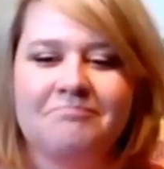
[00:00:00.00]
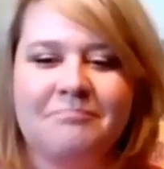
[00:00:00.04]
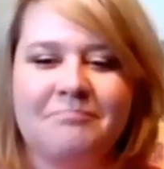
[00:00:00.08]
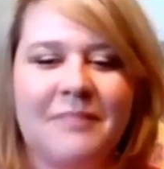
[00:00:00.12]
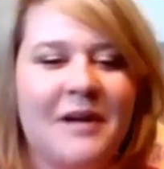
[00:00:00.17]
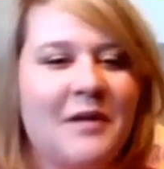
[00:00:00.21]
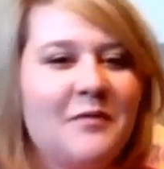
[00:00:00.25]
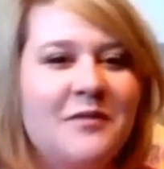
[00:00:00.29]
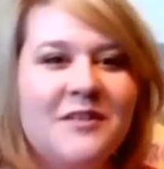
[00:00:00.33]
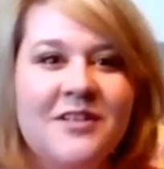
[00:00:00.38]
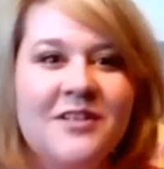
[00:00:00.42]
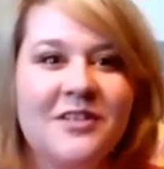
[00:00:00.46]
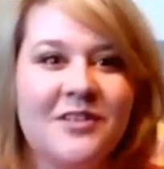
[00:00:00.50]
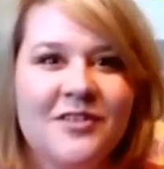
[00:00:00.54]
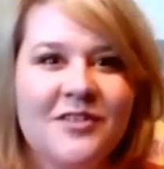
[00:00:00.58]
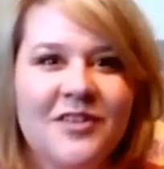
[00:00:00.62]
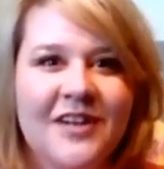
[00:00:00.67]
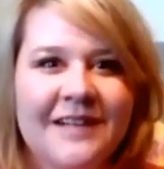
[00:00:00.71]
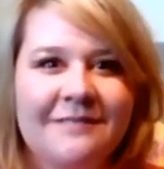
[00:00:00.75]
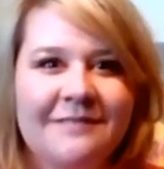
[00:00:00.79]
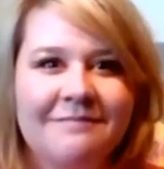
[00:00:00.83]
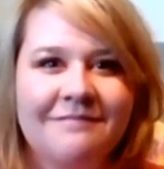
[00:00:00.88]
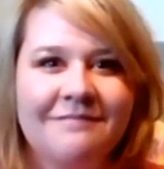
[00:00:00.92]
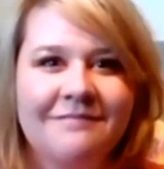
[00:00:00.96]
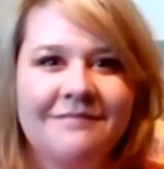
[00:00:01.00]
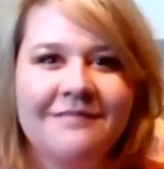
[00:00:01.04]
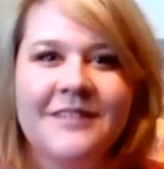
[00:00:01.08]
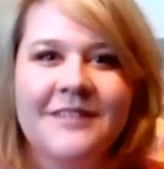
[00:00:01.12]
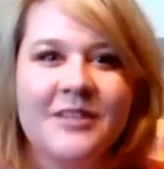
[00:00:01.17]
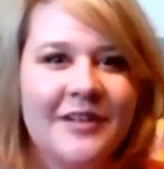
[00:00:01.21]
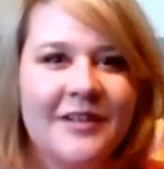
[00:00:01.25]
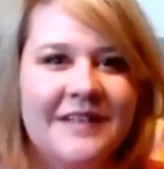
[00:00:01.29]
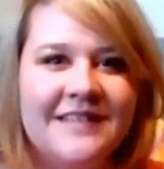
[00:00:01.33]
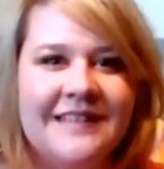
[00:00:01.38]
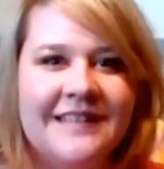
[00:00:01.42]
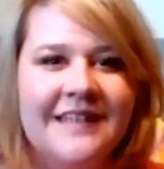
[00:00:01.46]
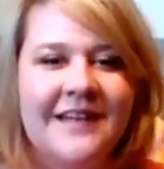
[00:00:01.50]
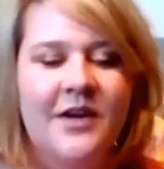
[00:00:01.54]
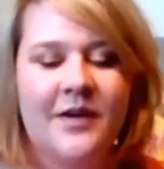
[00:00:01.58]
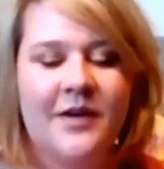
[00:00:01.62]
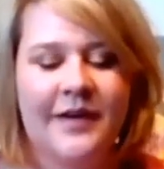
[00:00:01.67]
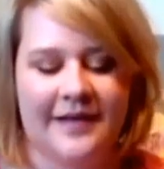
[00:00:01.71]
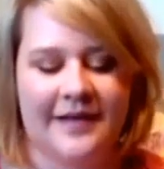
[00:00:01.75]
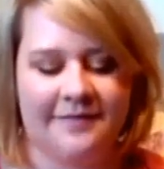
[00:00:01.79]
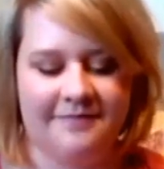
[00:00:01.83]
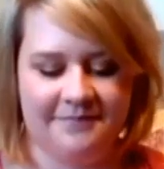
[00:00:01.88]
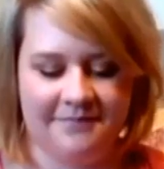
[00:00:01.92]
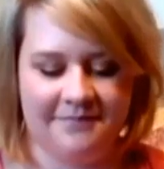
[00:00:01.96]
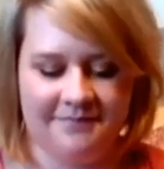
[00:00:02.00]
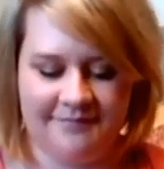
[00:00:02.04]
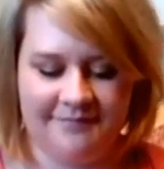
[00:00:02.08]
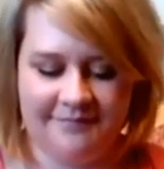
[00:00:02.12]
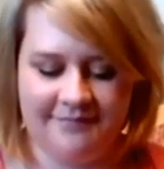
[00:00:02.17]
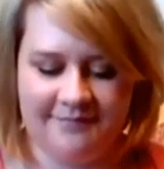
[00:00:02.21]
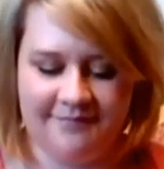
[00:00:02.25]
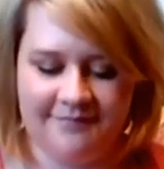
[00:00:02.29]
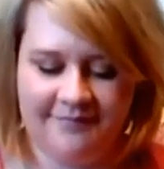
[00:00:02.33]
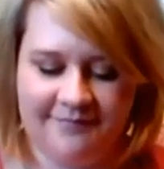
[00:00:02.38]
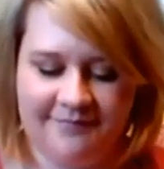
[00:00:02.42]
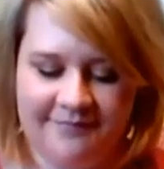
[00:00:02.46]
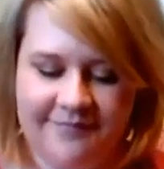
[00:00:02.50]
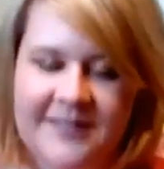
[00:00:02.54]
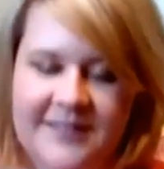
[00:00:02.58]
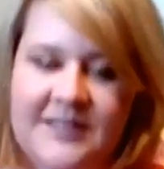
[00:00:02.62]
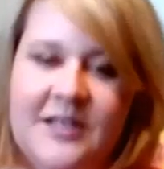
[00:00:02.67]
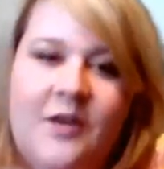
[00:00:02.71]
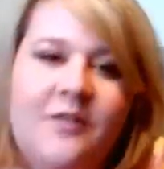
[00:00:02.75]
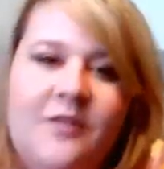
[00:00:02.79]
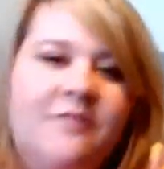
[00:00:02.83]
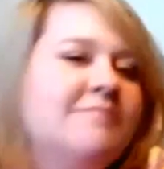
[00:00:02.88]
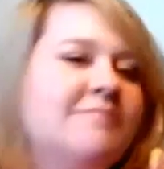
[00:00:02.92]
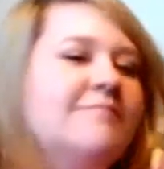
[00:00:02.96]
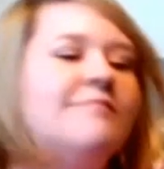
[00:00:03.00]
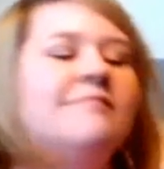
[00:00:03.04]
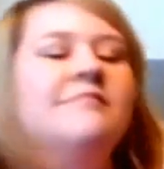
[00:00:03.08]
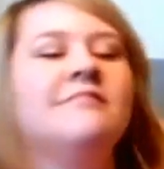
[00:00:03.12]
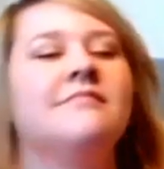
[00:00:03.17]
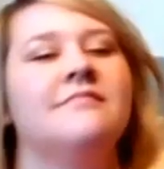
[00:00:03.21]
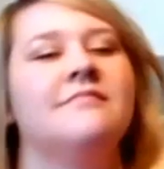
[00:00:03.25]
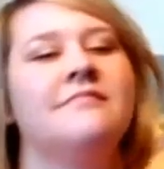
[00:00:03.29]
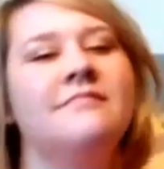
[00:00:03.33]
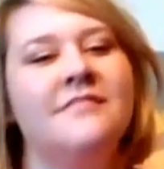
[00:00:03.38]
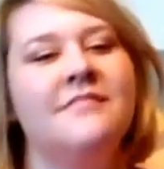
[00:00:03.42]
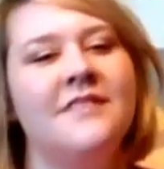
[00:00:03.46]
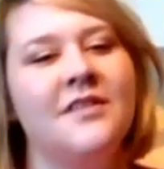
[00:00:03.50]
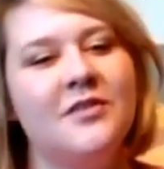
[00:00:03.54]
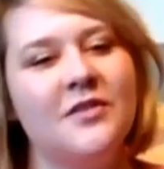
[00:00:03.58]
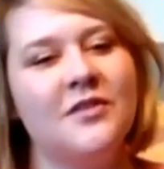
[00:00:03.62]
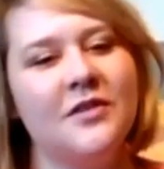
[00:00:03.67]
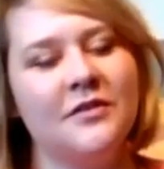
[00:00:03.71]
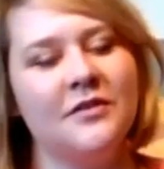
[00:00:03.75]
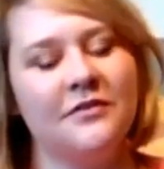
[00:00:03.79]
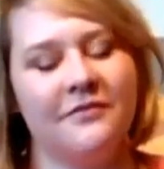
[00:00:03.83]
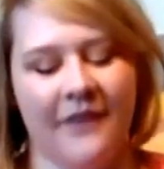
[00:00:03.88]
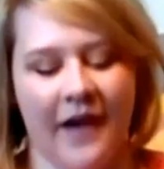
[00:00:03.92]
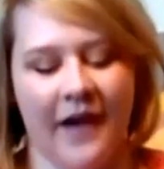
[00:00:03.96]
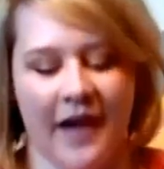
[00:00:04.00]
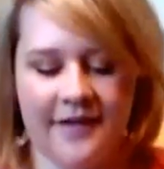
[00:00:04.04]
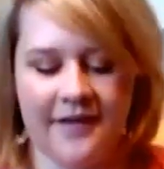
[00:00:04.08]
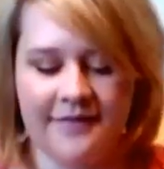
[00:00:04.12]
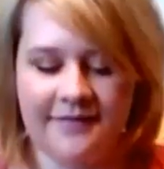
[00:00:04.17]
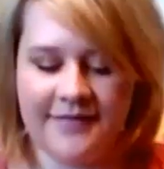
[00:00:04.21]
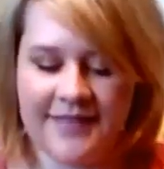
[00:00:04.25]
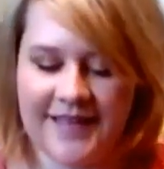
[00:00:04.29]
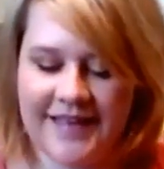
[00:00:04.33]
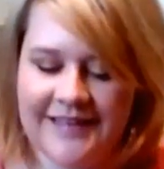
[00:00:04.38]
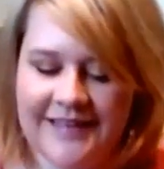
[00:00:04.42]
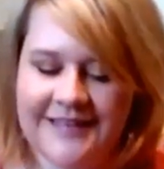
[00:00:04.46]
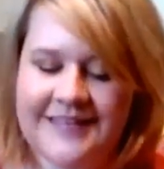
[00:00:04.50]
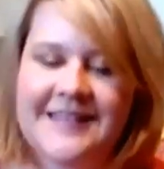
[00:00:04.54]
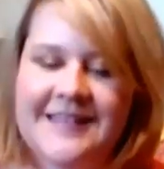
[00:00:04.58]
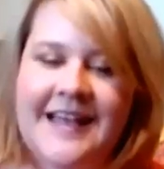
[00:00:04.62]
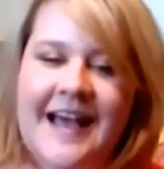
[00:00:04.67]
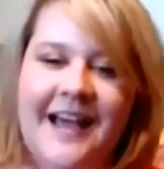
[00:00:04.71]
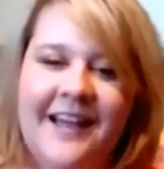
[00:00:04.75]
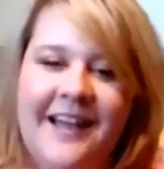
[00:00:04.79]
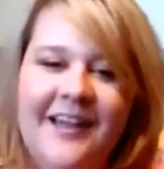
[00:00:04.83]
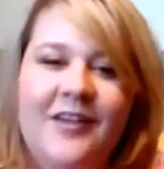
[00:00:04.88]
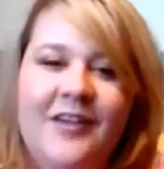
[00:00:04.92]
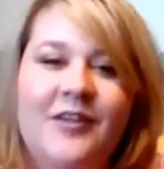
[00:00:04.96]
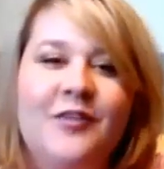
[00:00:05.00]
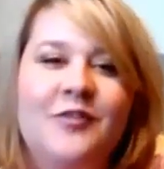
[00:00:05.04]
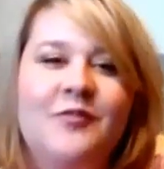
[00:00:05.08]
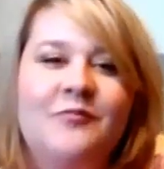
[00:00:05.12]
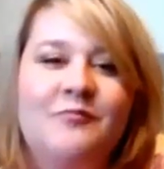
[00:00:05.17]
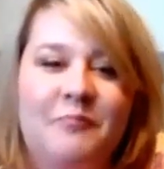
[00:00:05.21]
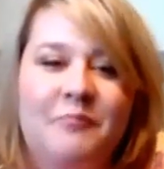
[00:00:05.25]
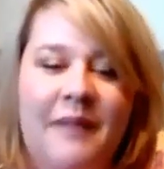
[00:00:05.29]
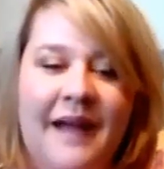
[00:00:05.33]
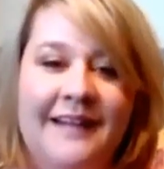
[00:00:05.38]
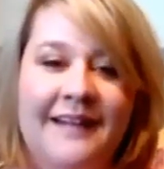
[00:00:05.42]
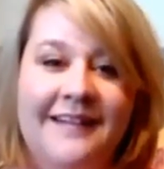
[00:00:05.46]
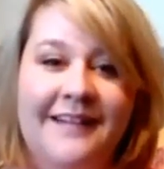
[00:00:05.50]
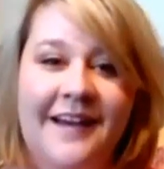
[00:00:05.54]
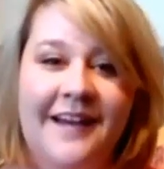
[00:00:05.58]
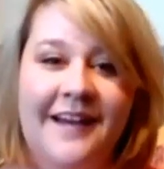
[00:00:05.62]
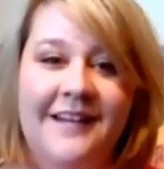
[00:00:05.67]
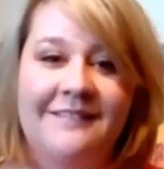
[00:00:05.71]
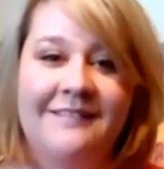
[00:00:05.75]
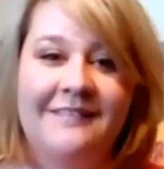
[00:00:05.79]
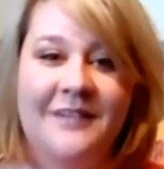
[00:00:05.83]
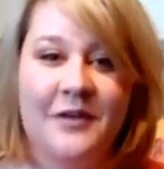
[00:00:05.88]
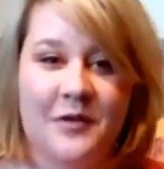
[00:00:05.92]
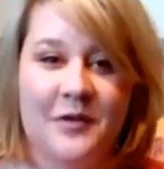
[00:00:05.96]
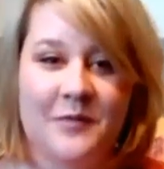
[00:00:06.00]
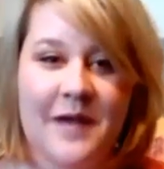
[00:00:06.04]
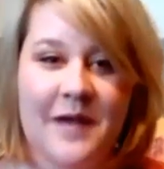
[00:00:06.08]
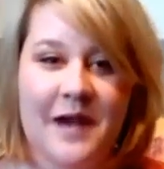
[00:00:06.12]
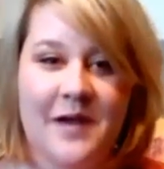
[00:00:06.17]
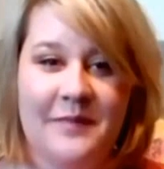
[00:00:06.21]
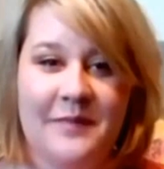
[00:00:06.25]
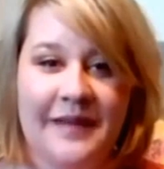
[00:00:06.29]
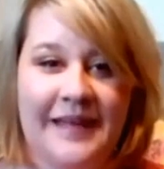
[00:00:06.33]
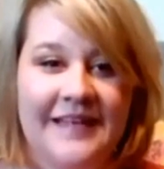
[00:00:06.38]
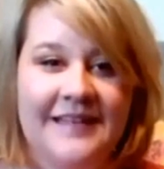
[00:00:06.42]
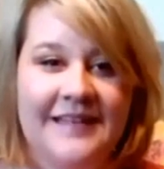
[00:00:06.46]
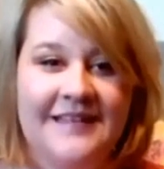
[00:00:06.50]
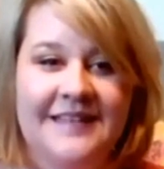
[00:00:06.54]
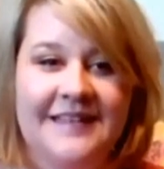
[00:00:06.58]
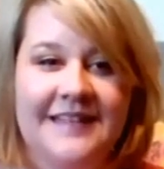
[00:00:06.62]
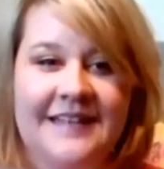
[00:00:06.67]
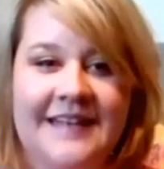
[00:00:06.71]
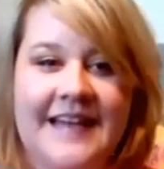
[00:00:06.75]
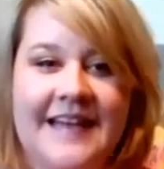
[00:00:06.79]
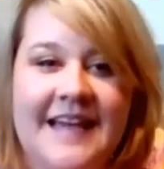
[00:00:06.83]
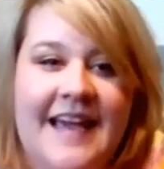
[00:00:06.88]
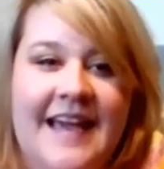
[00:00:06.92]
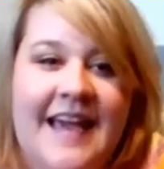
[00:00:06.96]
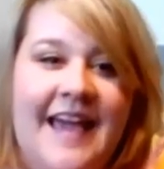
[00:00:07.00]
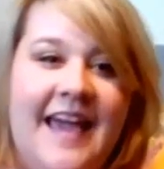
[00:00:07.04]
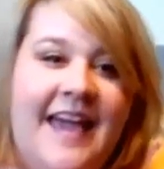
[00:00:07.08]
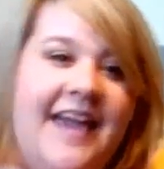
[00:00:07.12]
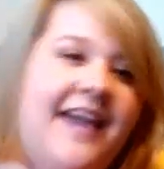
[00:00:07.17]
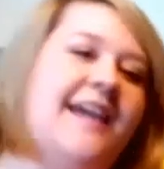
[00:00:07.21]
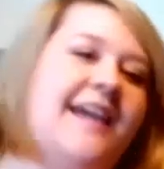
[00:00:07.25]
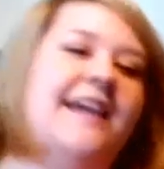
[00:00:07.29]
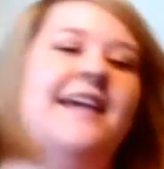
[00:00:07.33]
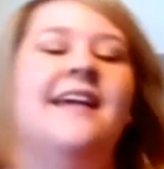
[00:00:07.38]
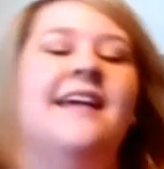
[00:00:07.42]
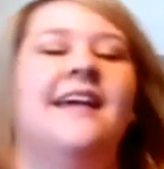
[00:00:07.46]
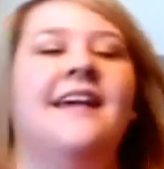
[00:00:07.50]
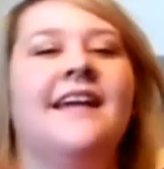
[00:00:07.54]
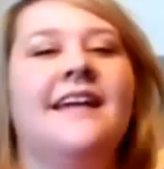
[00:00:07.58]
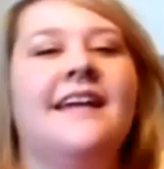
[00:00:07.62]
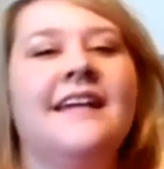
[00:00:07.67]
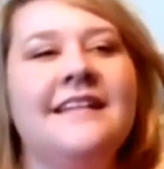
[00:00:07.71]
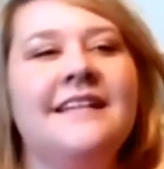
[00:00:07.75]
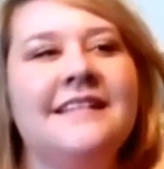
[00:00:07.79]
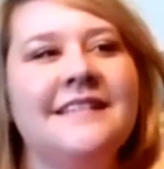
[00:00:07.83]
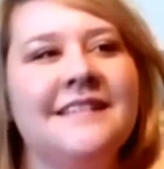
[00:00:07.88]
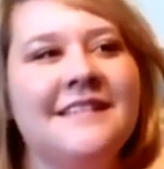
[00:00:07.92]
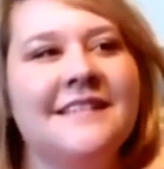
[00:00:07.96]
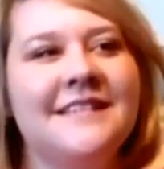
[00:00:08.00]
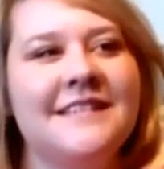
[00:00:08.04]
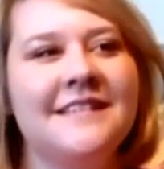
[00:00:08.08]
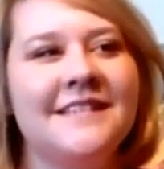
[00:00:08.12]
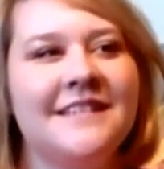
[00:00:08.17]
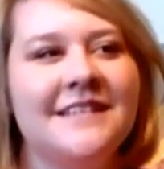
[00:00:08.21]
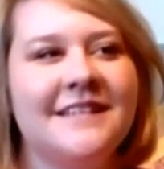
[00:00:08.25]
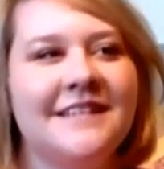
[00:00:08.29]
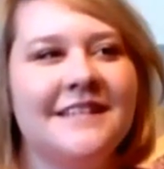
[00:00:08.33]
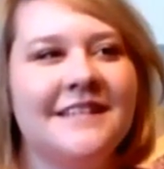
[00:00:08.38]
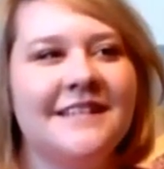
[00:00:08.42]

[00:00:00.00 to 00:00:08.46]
But it was just a dream. Crazy. Okay. So, those are 5 things that you might not have known about me. And